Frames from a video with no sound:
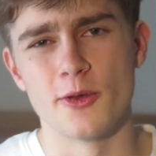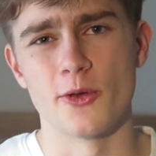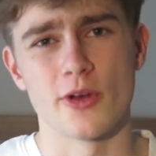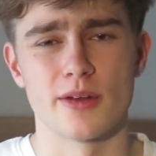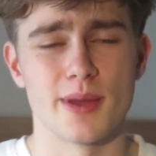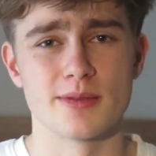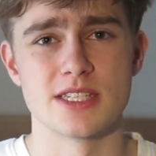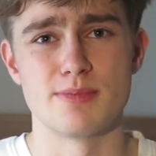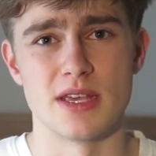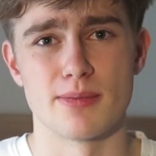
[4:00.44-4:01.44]
you're not going to be able
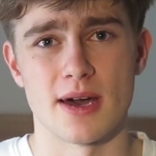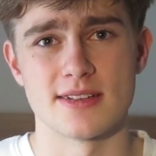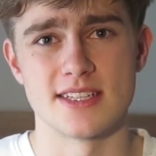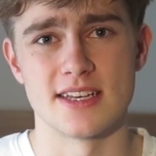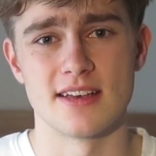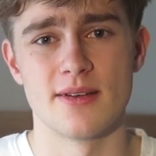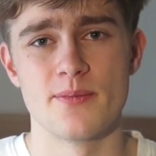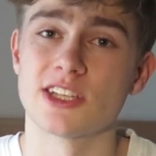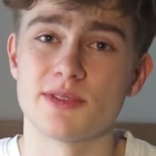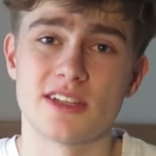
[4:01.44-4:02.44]
to speak about it.
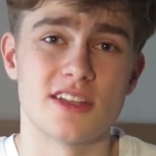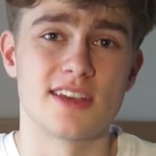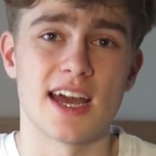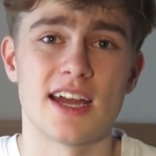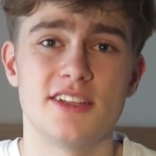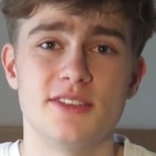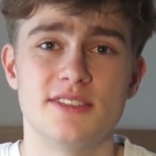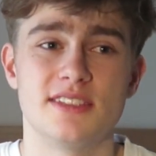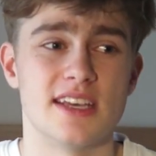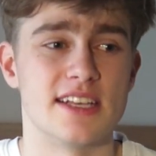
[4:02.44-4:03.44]
Something that you can
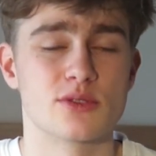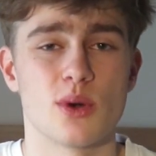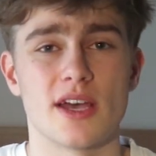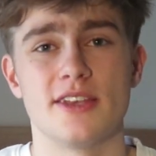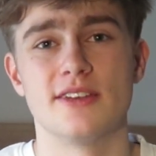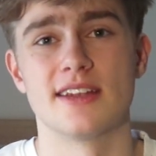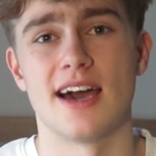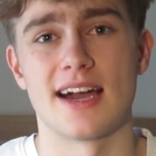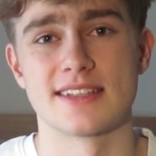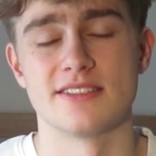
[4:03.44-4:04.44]
use that is quite good
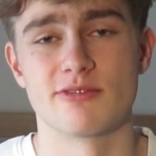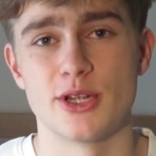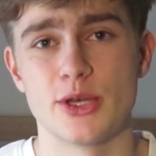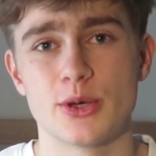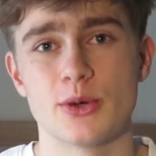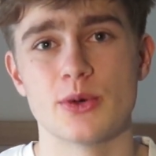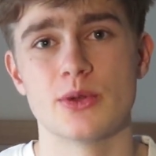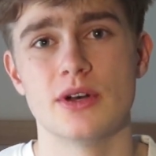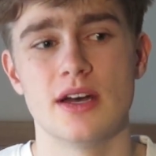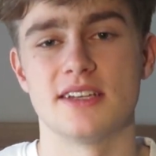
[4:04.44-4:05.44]
at active
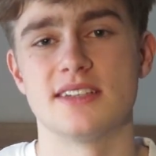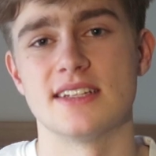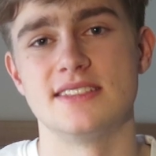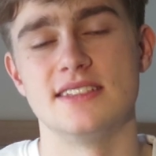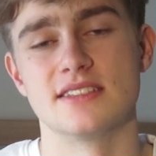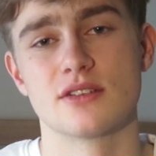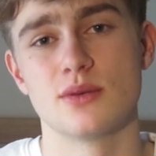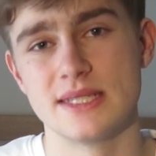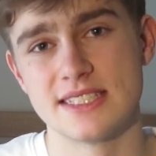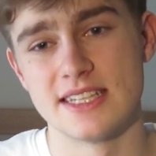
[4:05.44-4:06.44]
recall, I tend to use
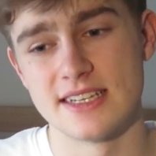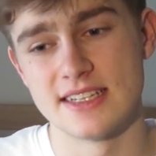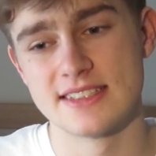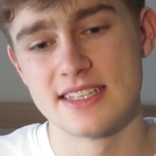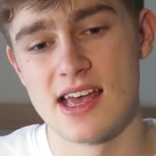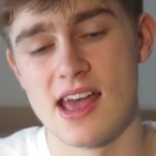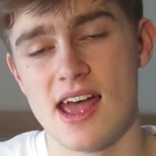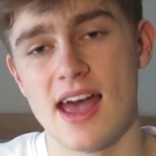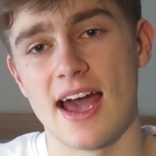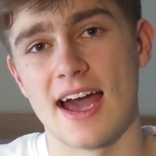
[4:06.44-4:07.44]
Quizlet.
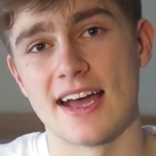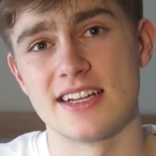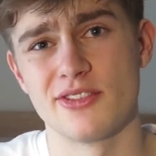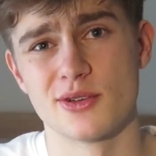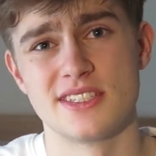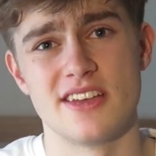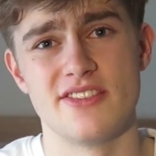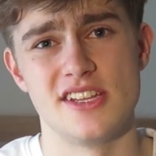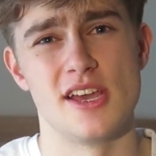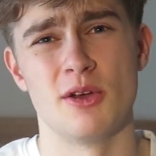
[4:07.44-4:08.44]
And if you want to see a
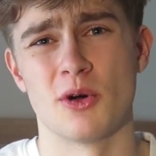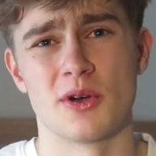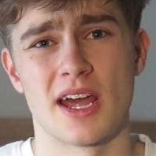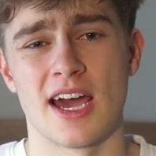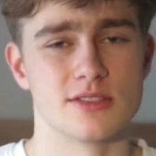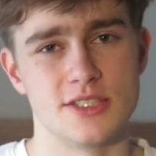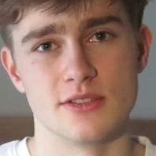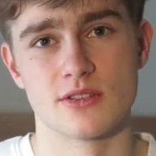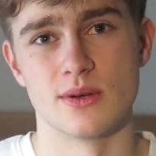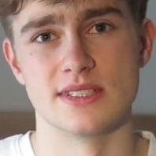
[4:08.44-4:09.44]
video on how to
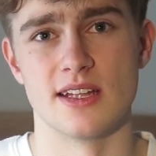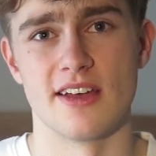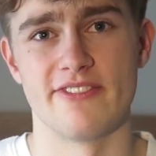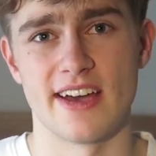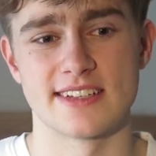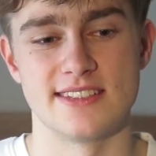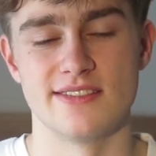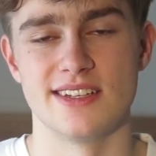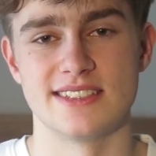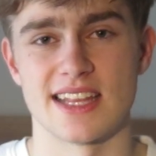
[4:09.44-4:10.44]
use Quizlet
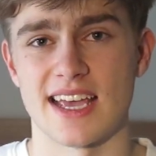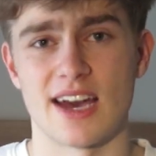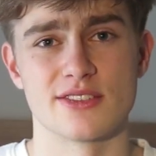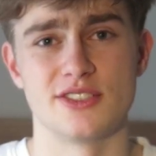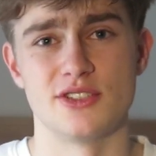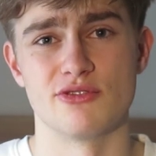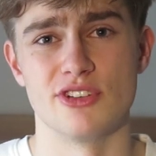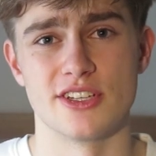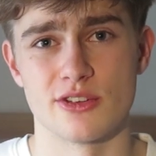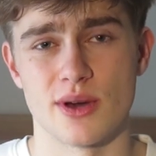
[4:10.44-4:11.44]
effectively, so like how to do some
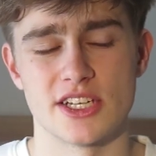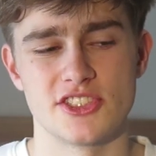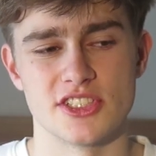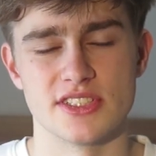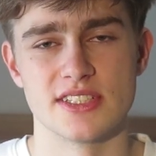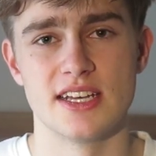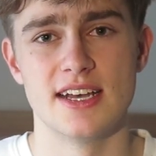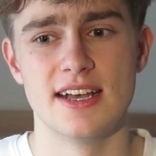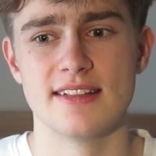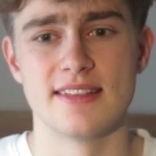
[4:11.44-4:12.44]
really good questions,
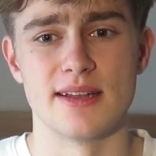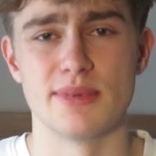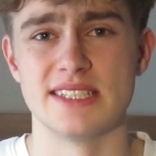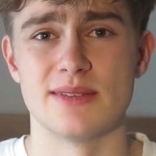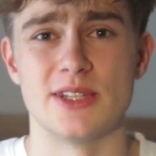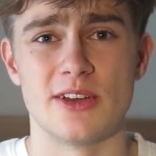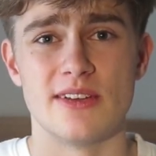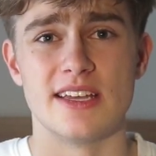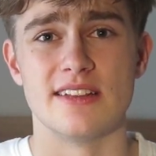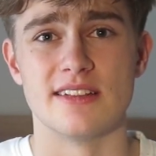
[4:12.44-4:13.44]
then please let me
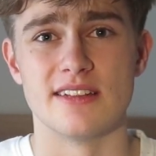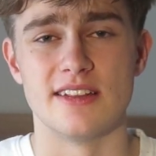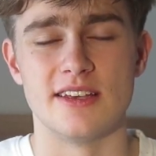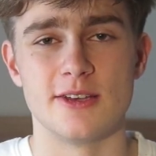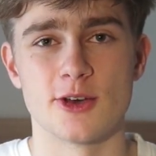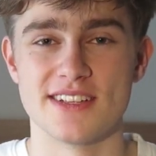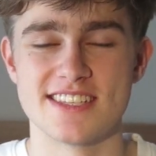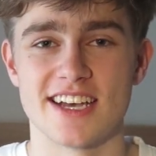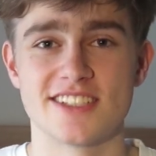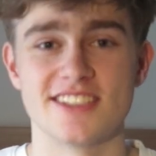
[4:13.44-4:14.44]
know in the
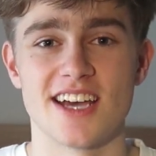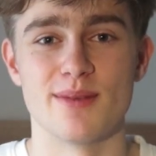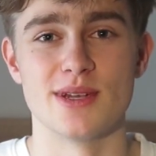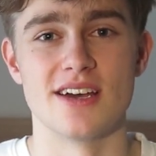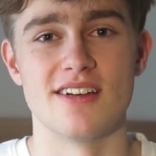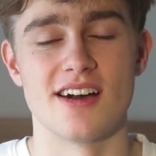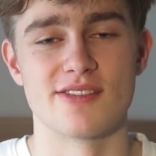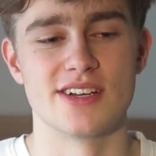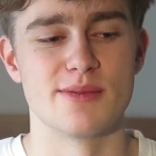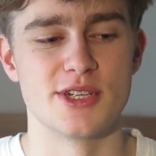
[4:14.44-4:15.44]
comments section down below.
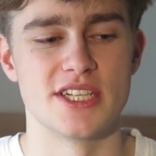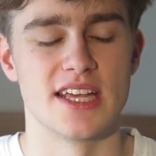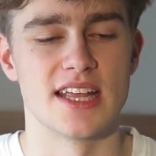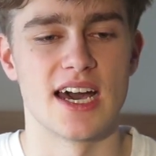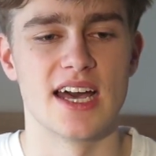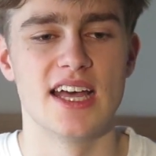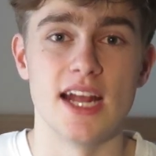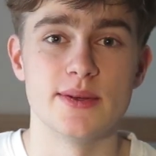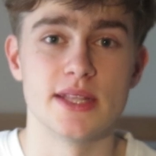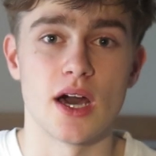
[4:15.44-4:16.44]
I'd really appreciate that.
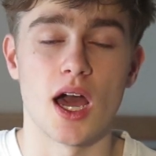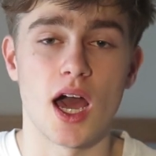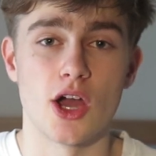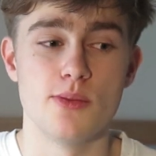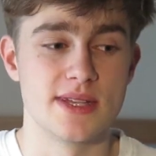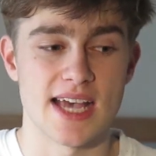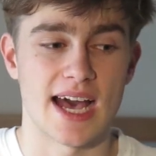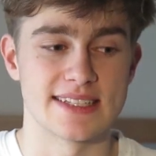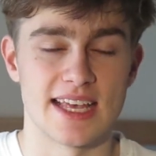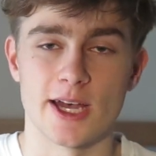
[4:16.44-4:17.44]
Anyway, though, I hope this
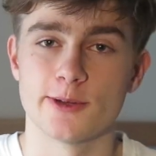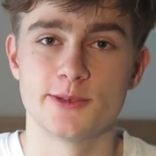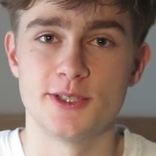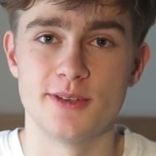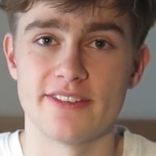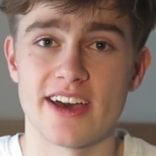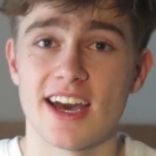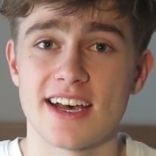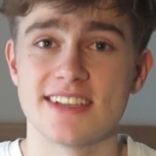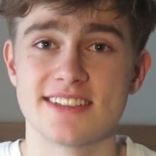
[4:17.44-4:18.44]
has helped you. If it
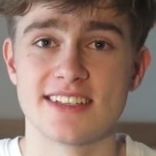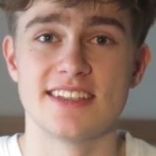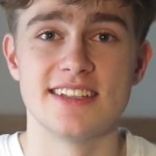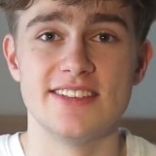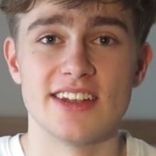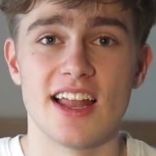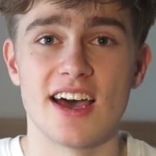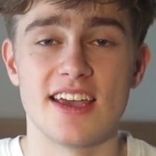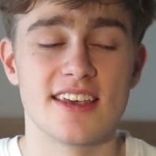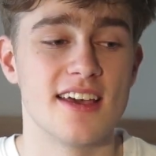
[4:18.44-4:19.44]
has, leave a
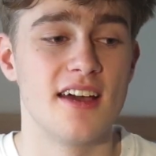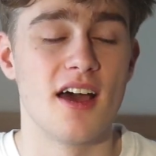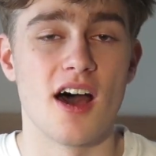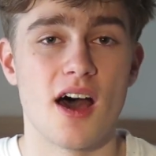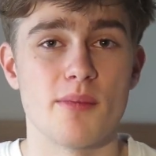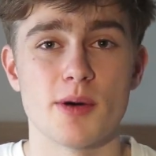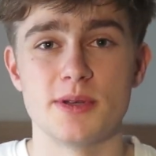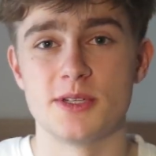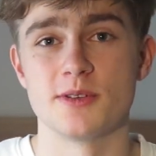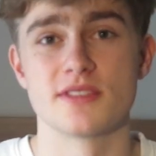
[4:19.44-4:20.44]
like. I'll
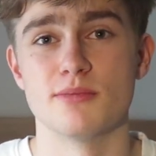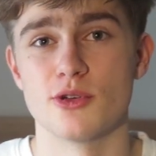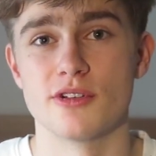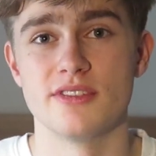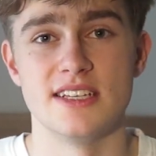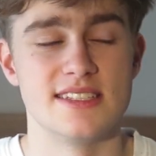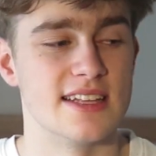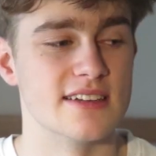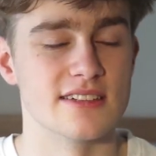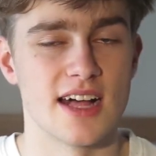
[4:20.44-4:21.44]
be doing some more of these
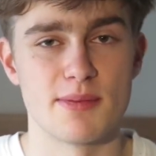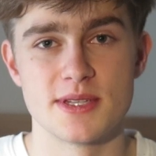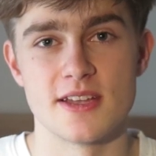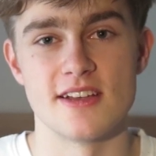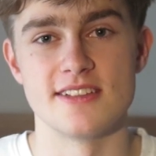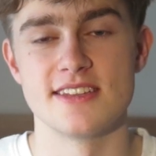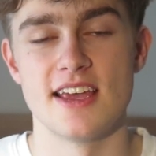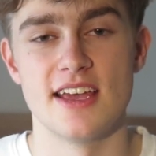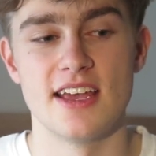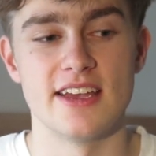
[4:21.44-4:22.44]
little episodes
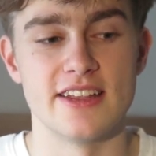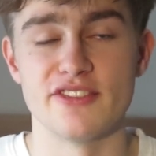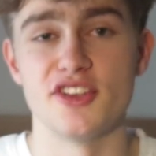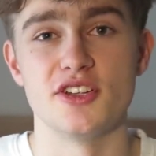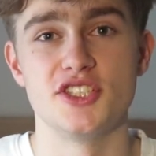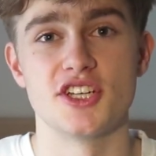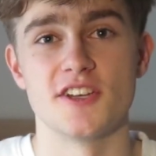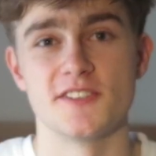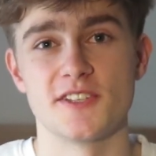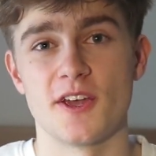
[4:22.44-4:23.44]
in the
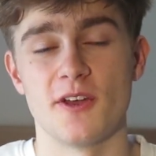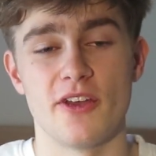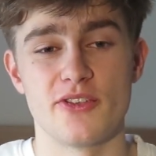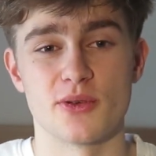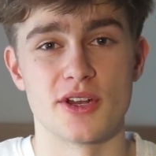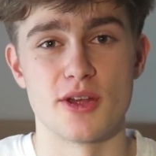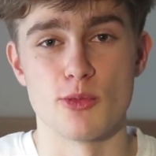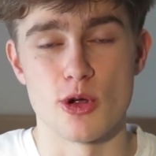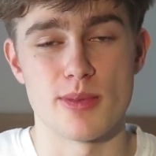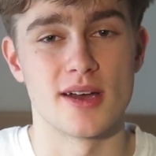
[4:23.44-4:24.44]
future. So if you want to
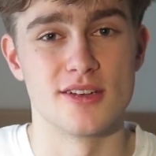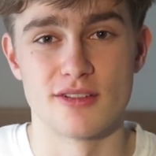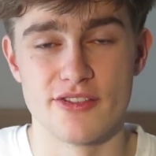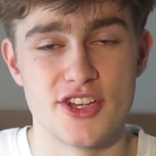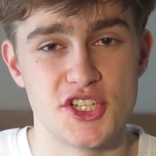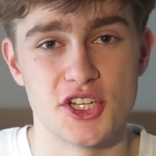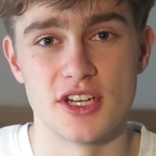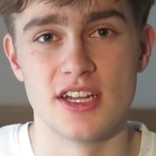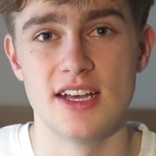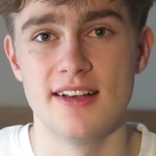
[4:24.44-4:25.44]
know more about your
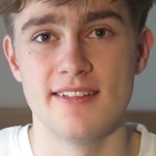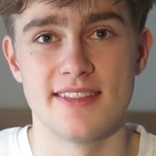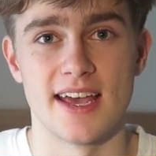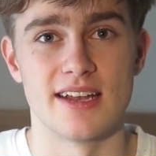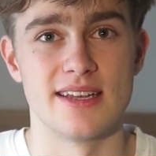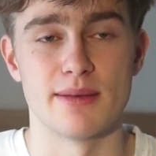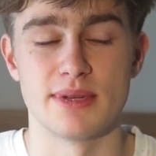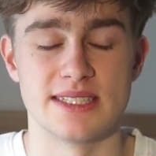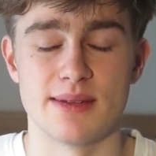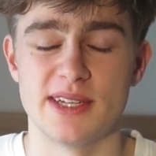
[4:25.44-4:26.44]
revision, then yeah,
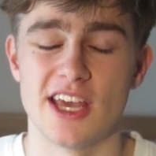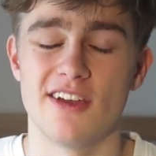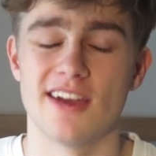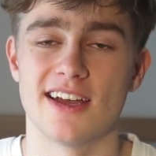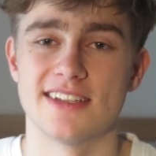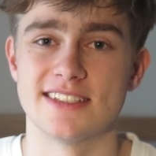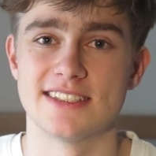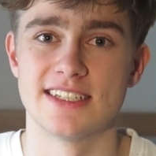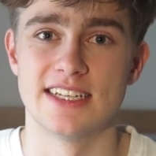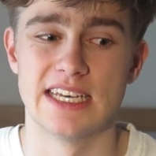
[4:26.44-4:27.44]
please let me know. And